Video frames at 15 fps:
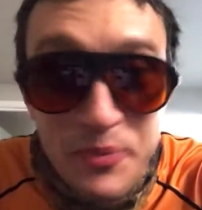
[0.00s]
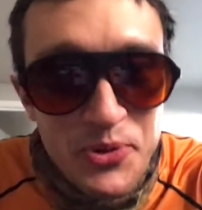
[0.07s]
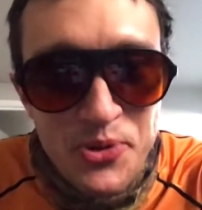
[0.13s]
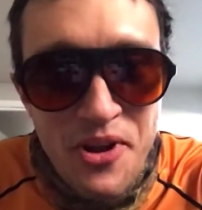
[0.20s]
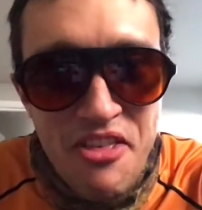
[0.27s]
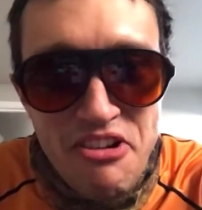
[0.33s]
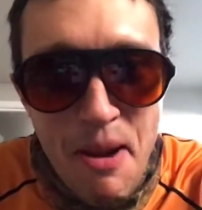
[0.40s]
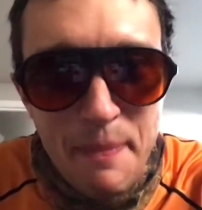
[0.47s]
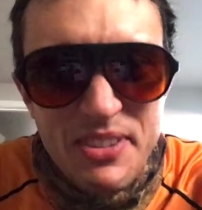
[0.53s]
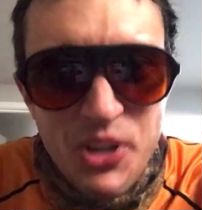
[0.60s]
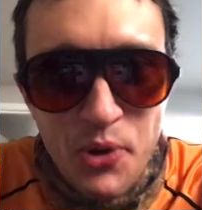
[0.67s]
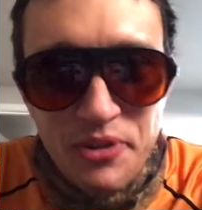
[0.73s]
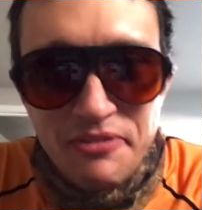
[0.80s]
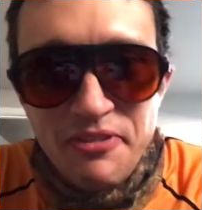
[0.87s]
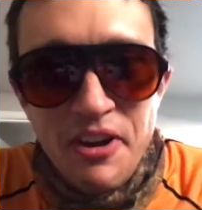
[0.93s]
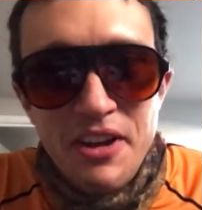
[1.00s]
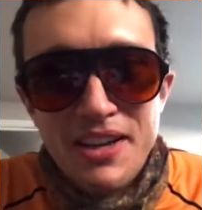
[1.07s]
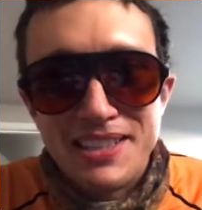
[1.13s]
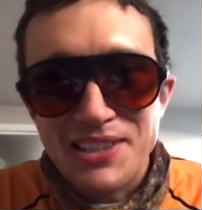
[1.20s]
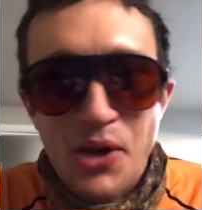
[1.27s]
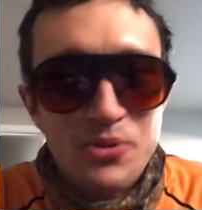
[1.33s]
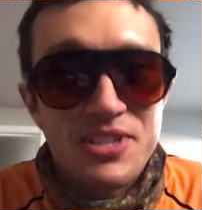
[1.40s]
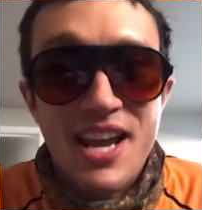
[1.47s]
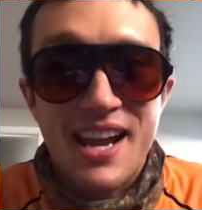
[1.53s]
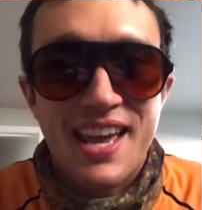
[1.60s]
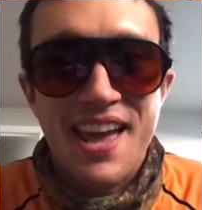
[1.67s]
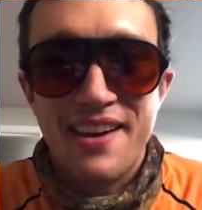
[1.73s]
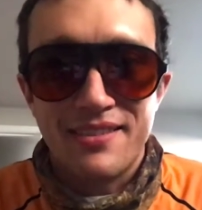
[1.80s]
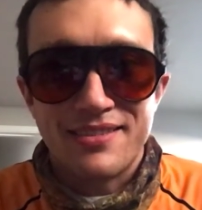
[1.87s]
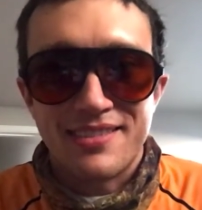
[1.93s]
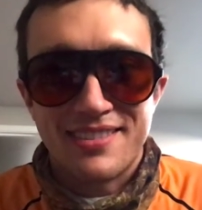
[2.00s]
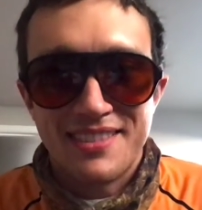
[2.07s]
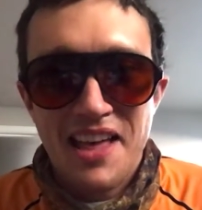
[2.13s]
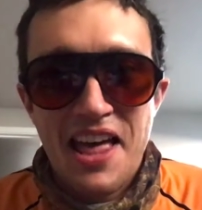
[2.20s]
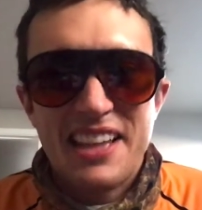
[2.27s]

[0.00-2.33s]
to another episode of Low Tech Health.